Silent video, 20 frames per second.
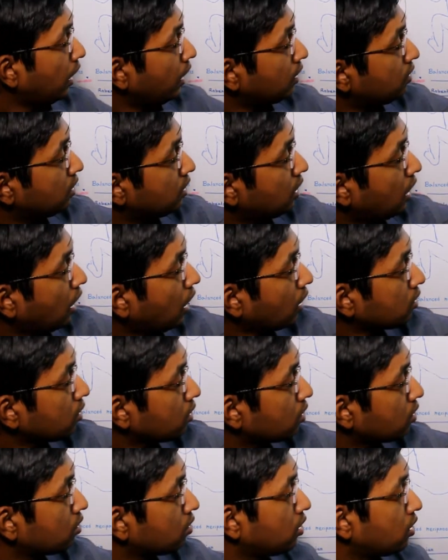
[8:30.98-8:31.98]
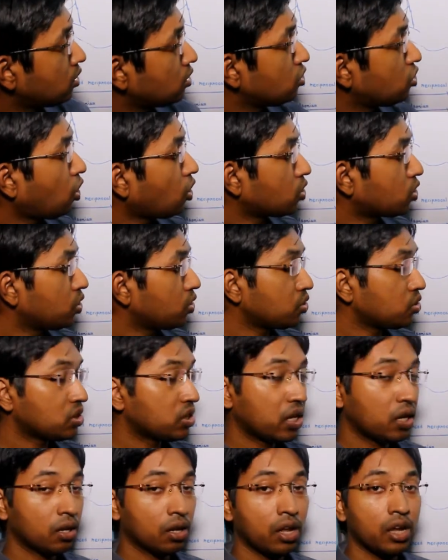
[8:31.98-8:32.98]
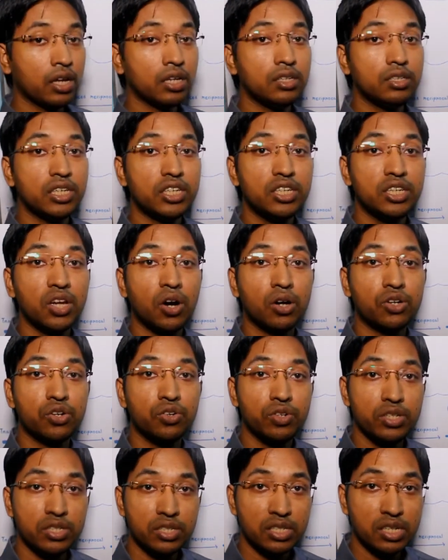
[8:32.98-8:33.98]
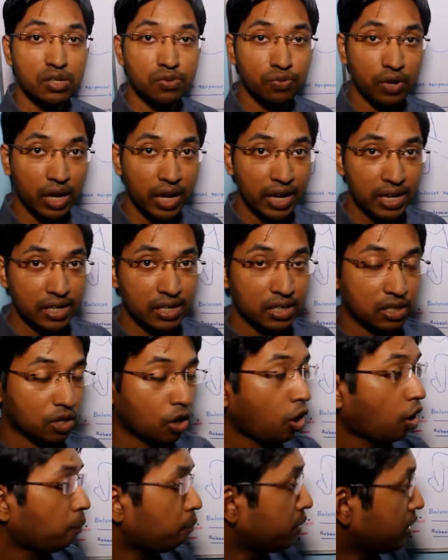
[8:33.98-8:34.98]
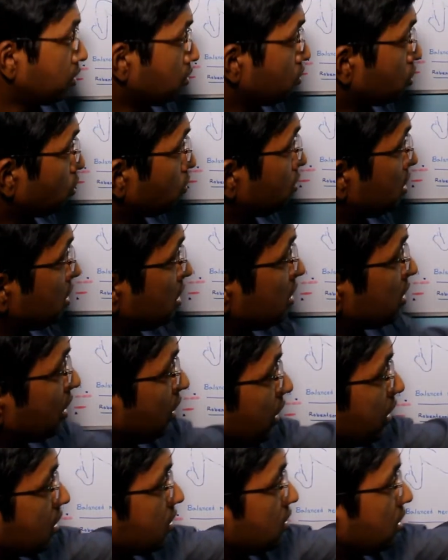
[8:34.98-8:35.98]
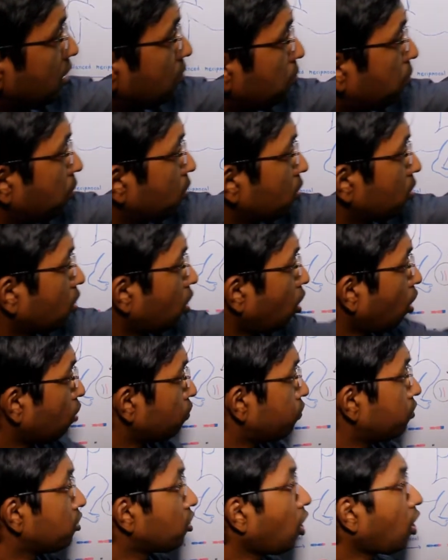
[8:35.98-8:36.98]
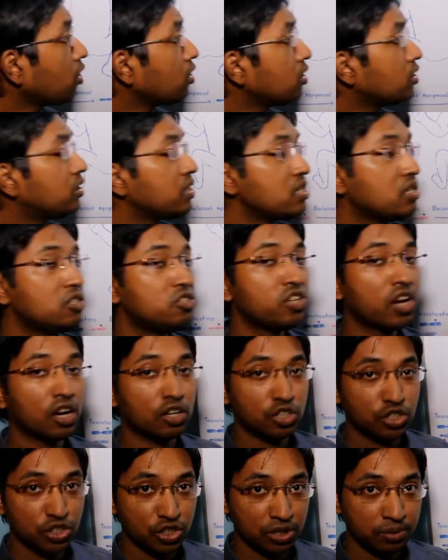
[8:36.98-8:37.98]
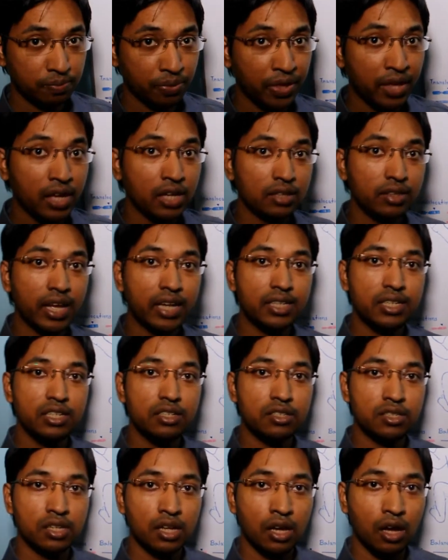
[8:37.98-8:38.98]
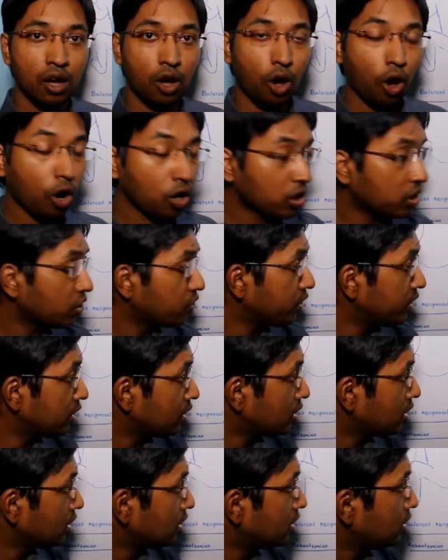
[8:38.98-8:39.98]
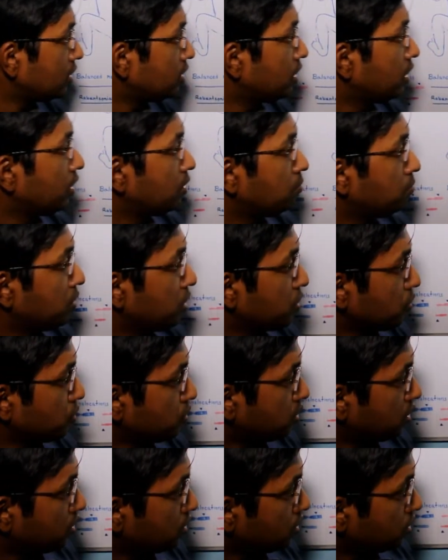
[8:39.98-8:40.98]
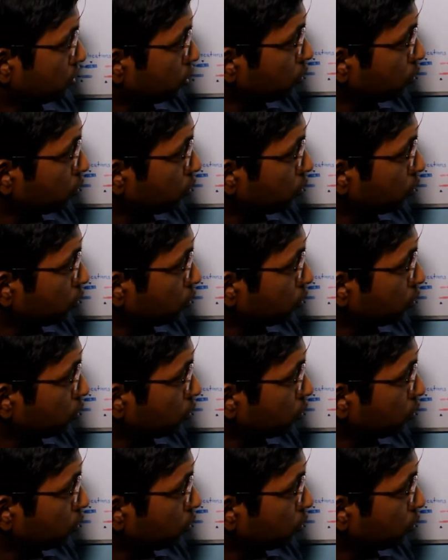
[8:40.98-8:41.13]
and the other daughter cell did not receive any copy. So this is an example of non-disjunction that is occurring in meiosis